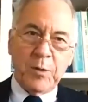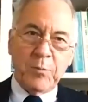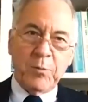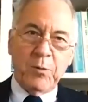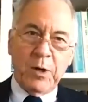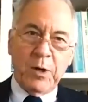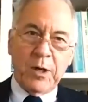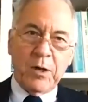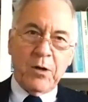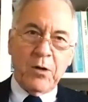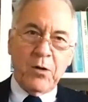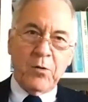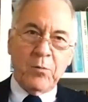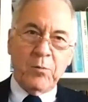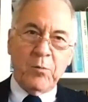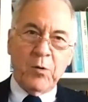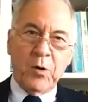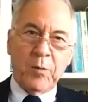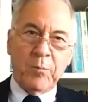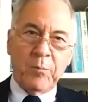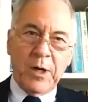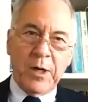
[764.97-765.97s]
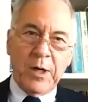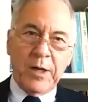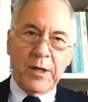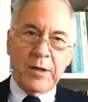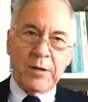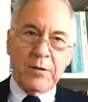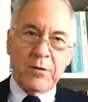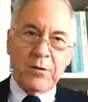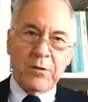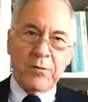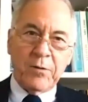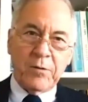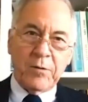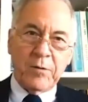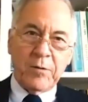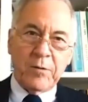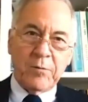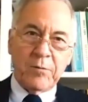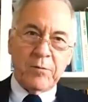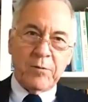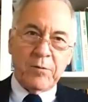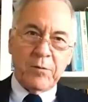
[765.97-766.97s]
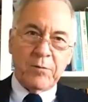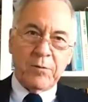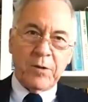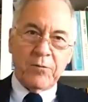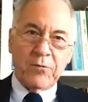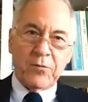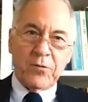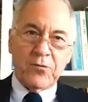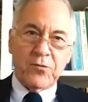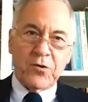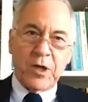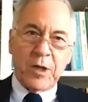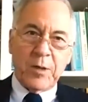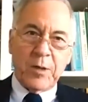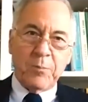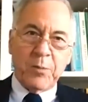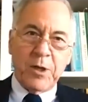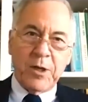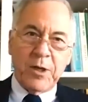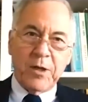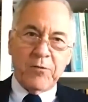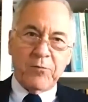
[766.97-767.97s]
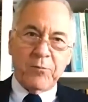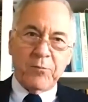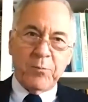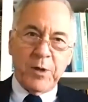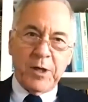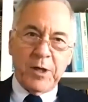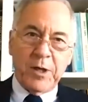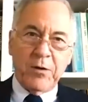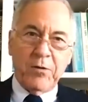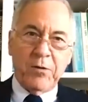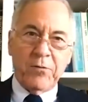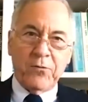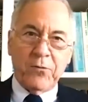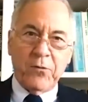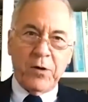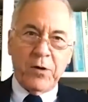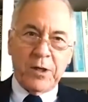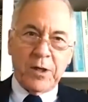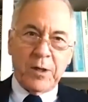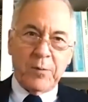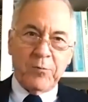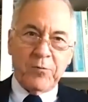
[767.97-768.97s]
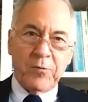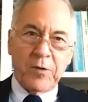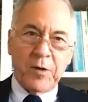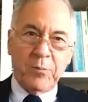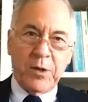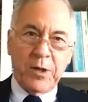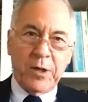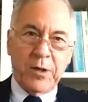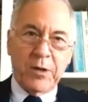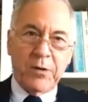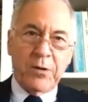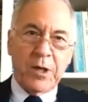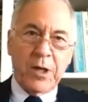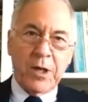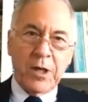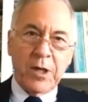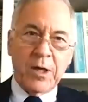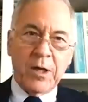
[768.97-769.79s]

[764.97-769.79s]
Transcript: People want to hold more money the, the, the, as the GDP gets bigger, as their incomes get bigger.